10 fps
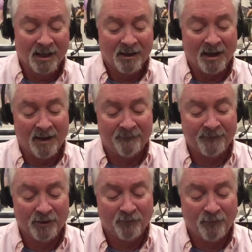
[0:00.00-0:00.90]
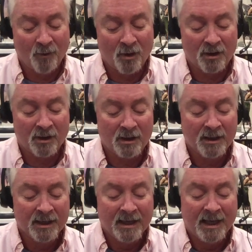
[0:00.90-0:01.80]
uh, feel for her,
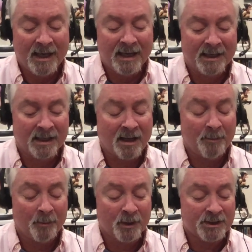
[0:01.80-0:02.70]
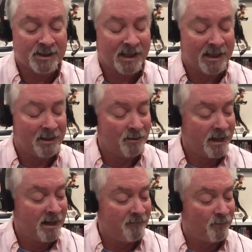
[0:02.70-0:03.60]
and a couple books that I don't
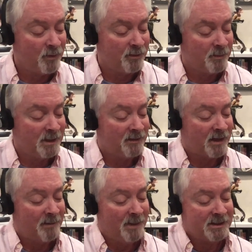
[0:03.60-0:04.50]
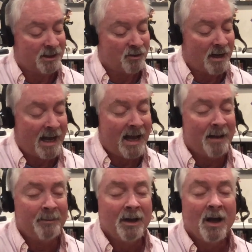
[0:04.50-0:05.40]
have with me that I meant to
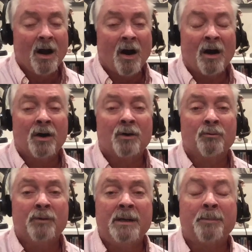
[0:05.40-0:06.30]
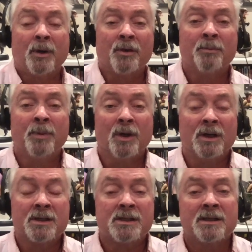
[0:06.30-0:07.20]
grab are her Rebirth
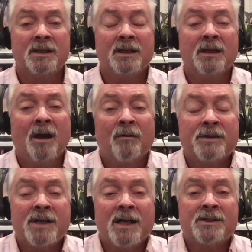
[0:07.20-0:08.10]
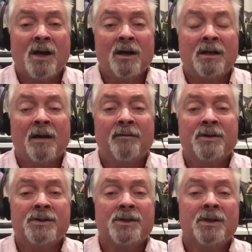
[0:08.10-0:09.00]
books, the oversized
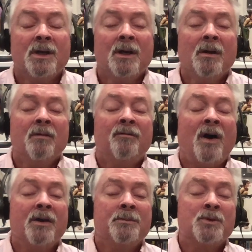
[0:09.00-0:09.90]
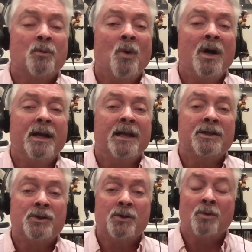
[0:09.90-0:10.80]
hardcovers, volumes one and
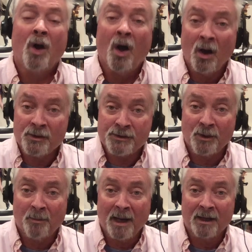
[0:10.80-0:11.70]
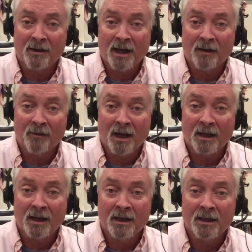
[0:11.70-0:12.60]
two, also by Greg
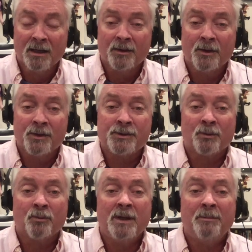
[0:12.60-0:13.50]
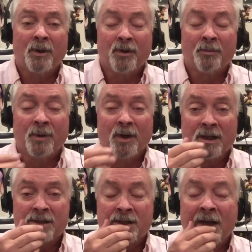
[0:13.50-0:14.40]
Rucka. Those are Rebirth
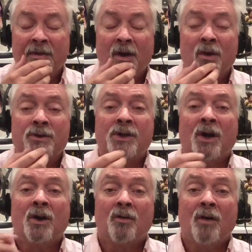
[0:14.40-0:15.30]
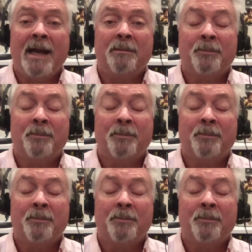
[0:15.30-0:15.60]
books, and those are great